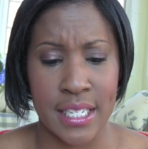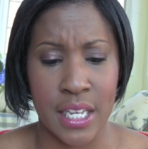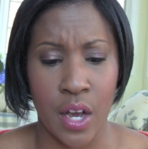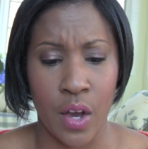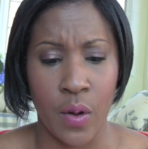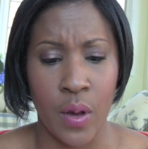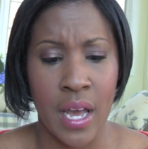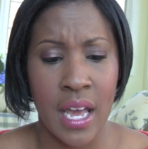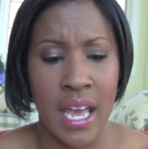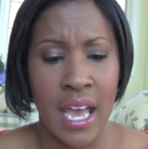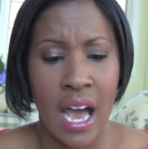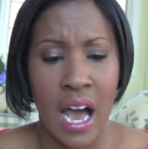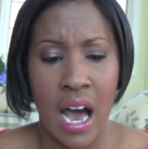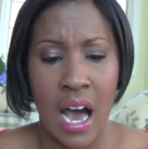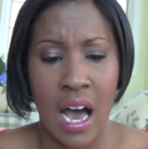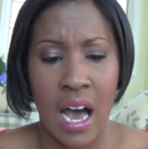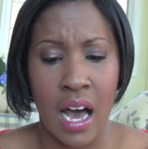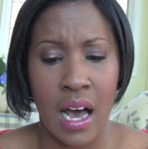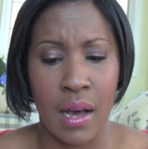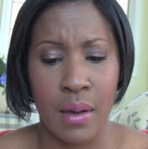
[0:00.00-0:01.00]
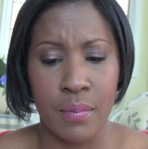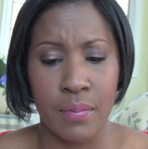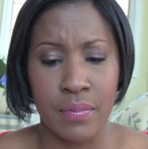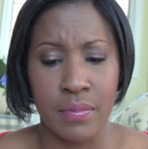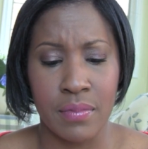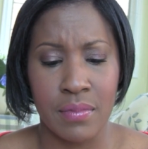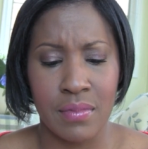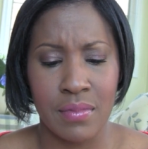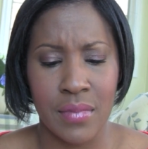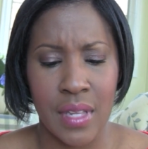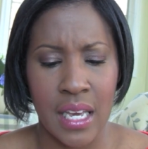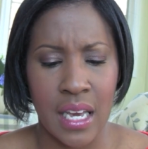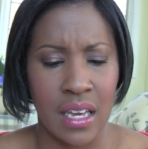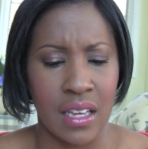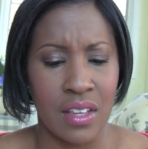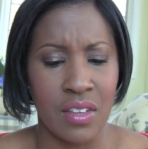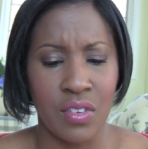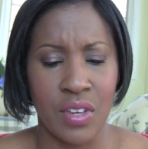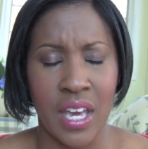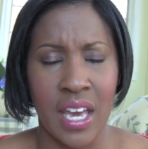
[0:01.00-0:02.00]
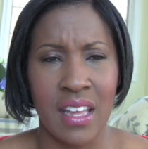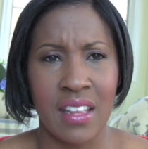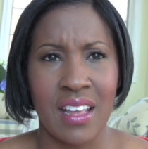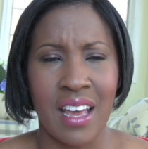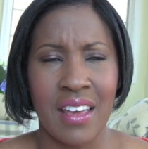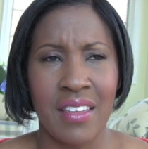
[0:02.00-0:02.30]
So um, yeah, you get,